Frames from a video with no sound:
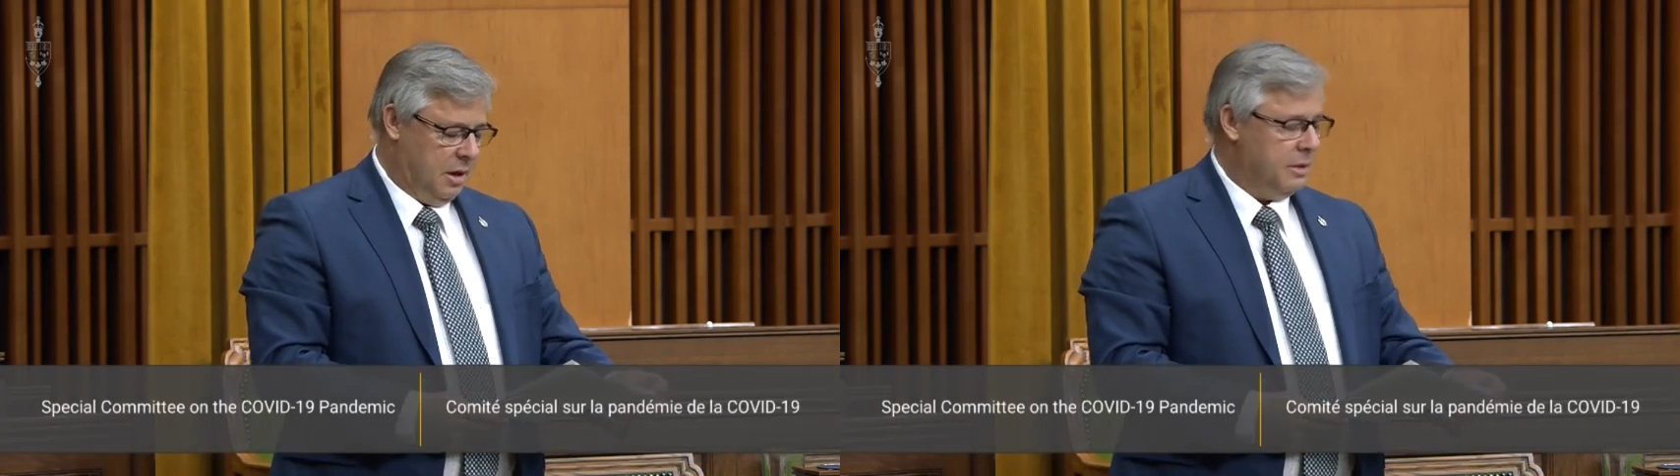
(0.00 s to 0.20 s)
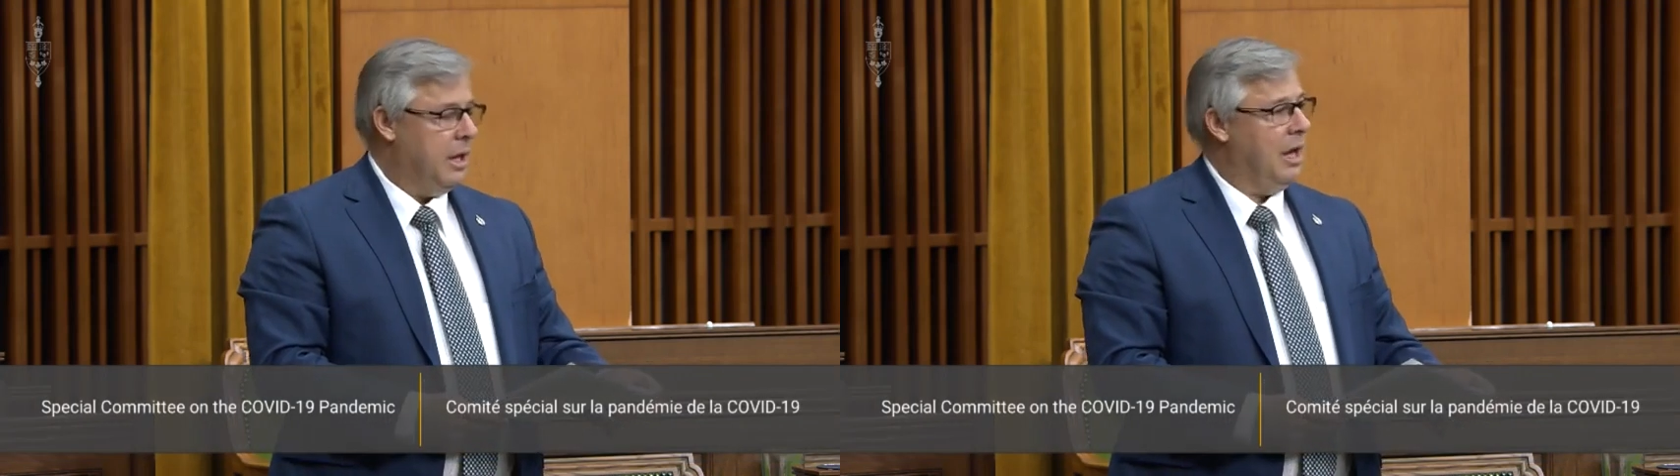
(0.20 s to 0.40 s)

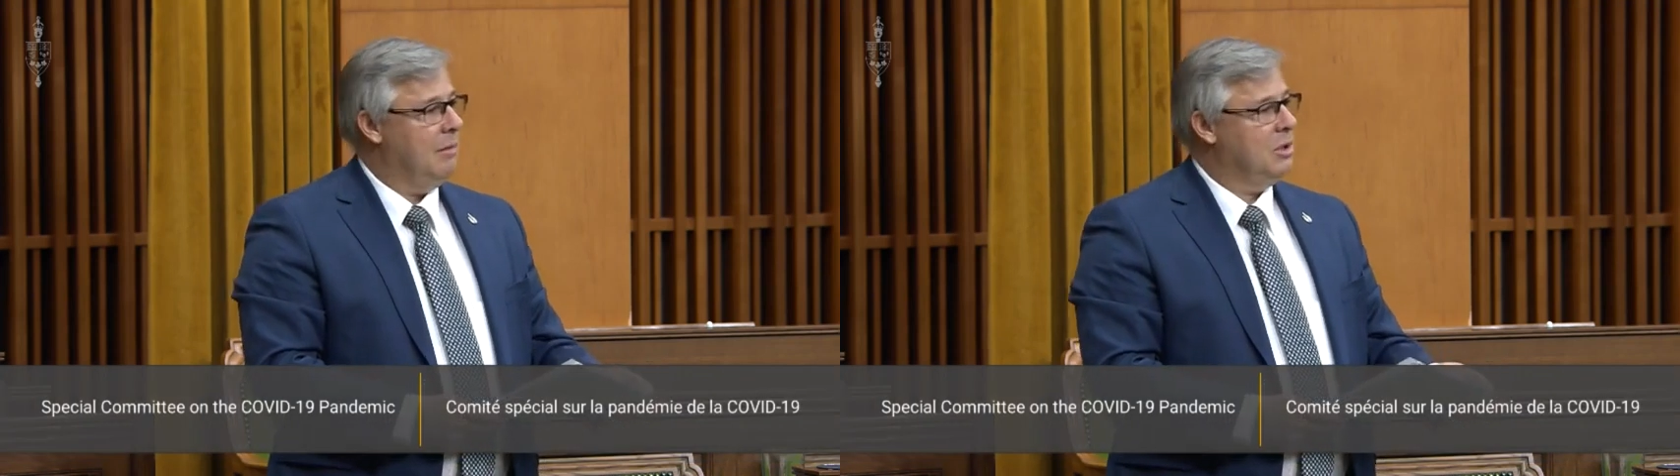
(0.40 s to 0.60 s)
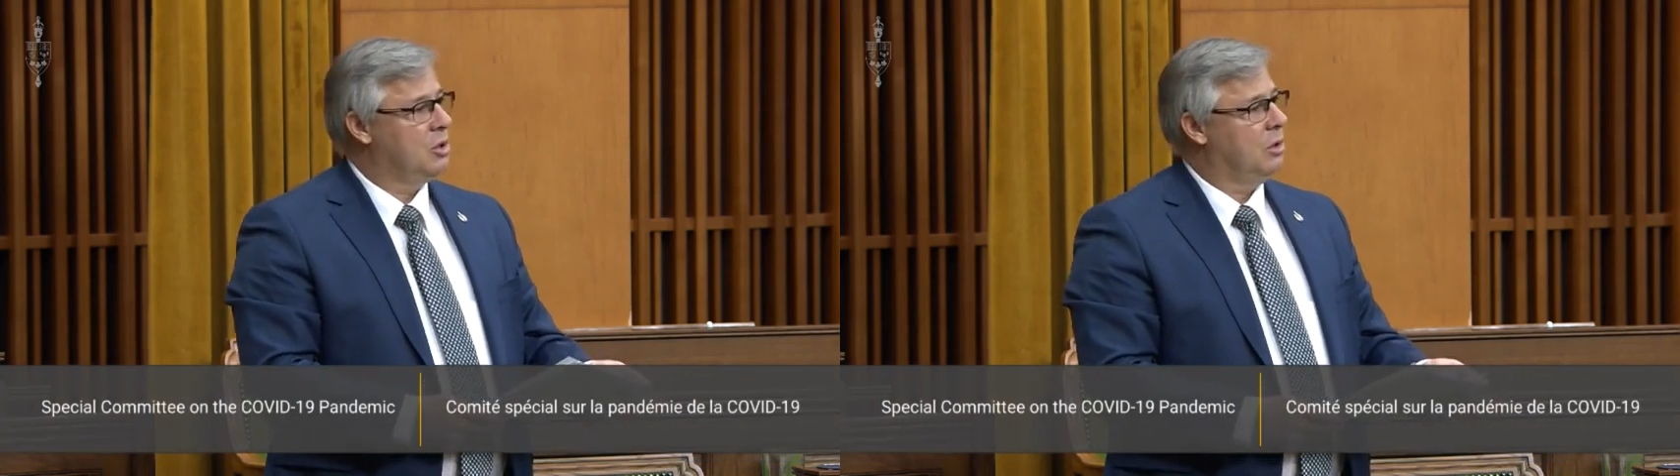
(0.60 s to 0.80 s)
They have
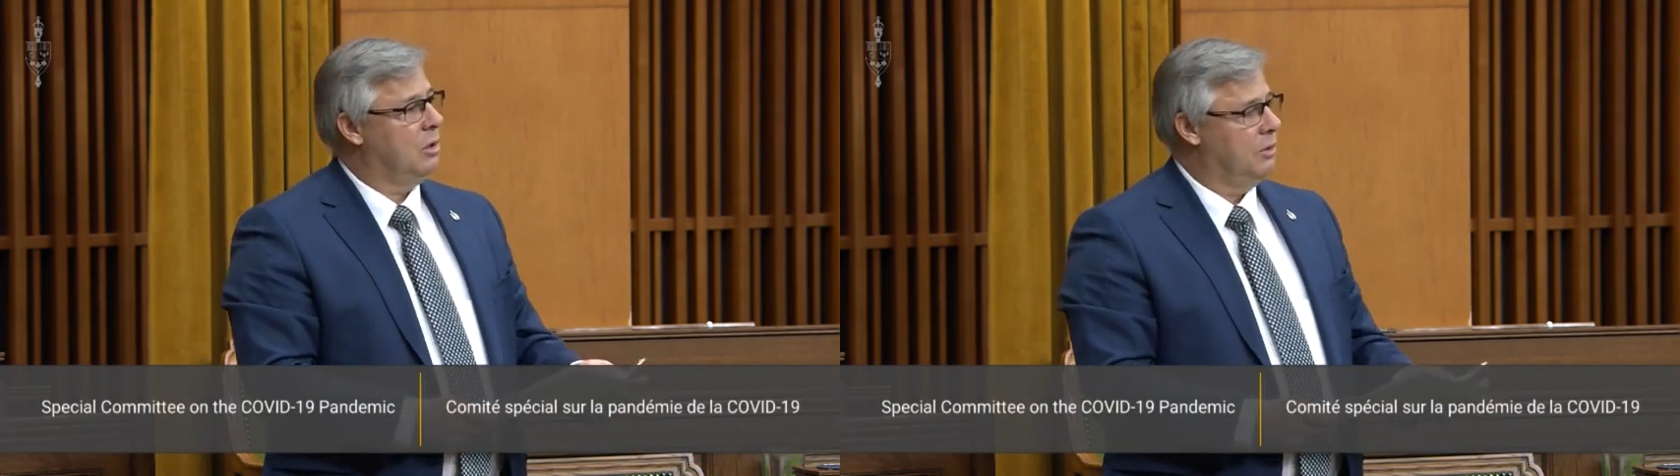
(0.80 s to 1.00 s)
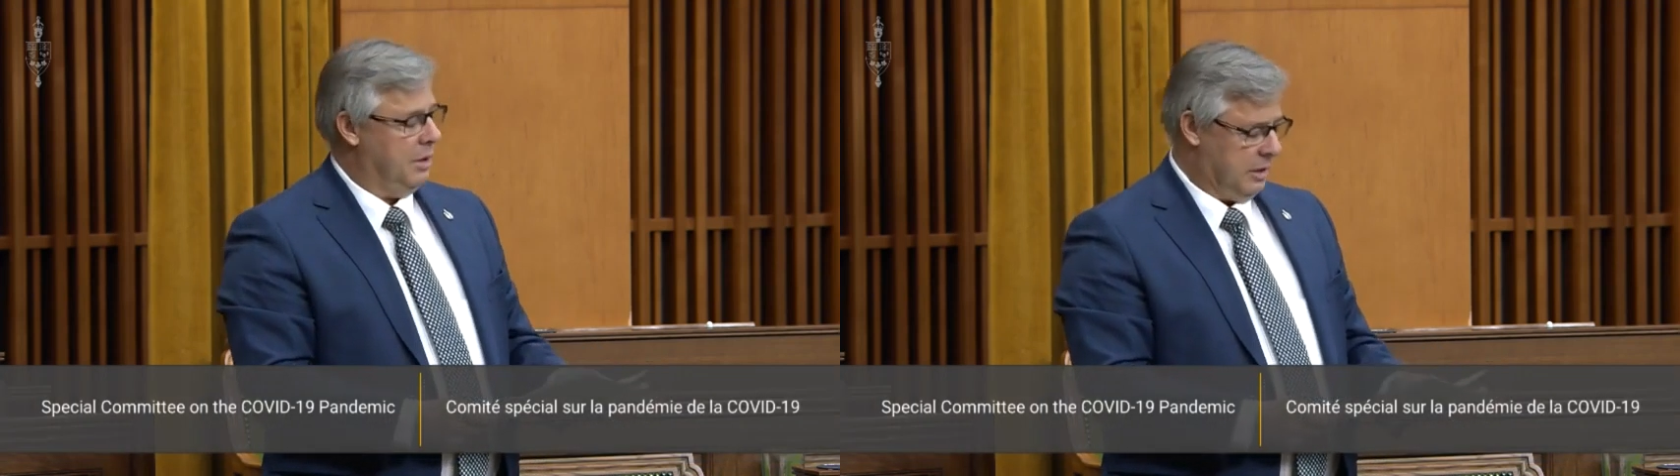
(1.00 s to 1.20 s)
been
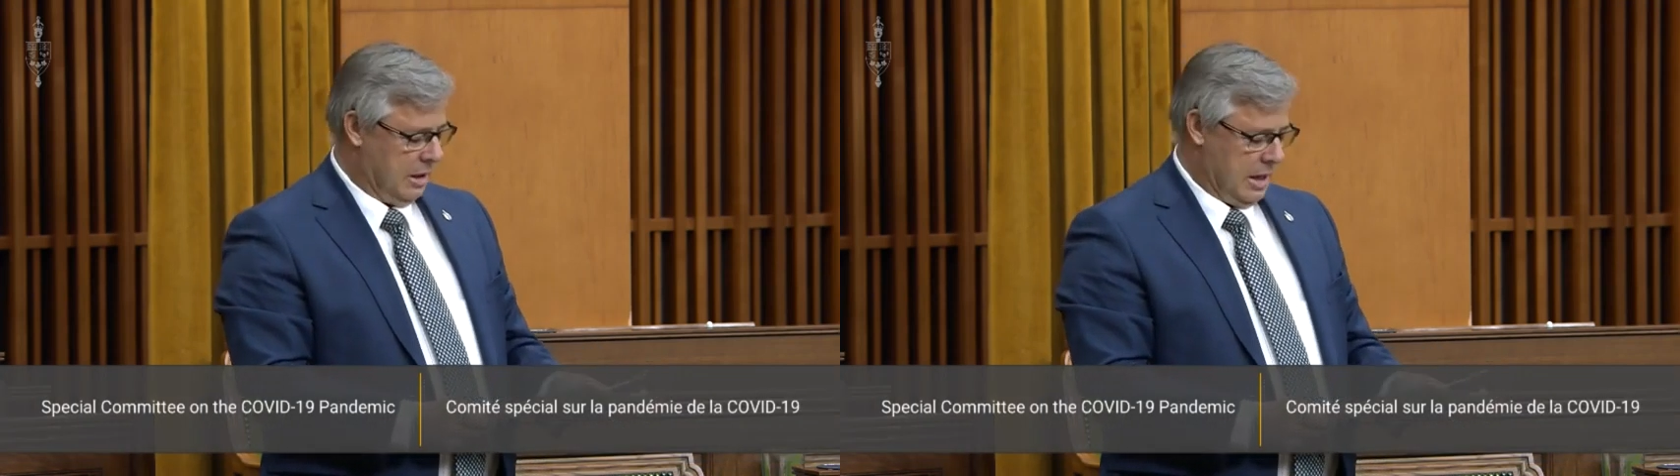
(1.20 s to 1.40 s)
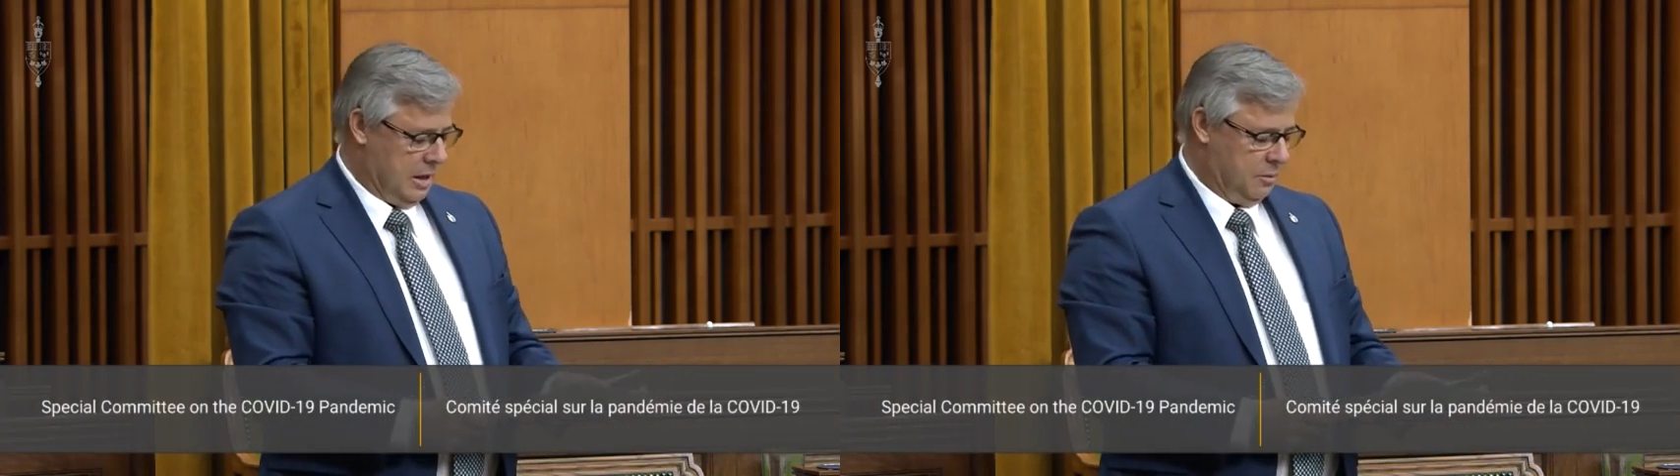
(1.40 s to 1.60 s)
told that the
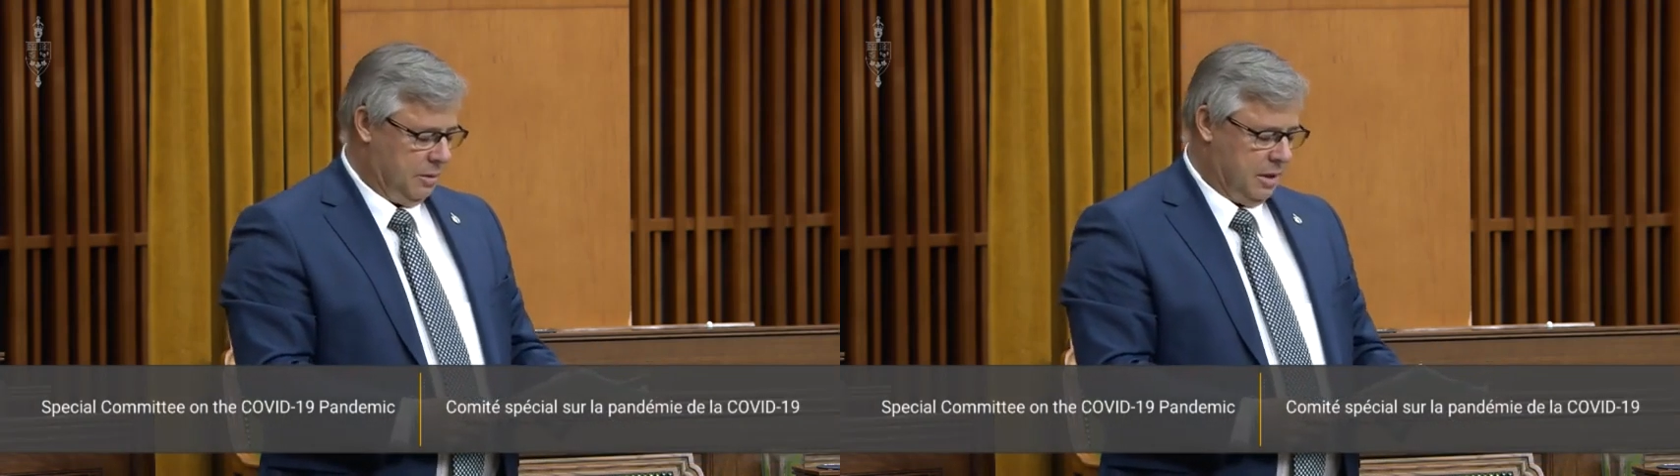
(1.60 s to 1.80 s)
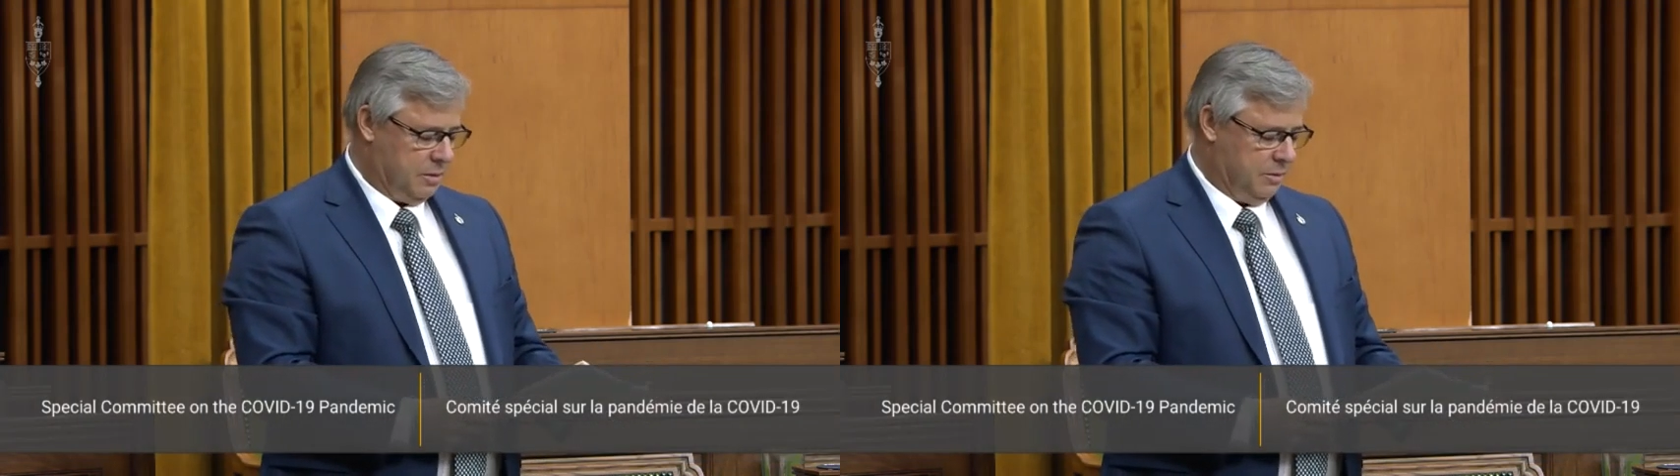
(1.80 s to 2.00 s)
land rent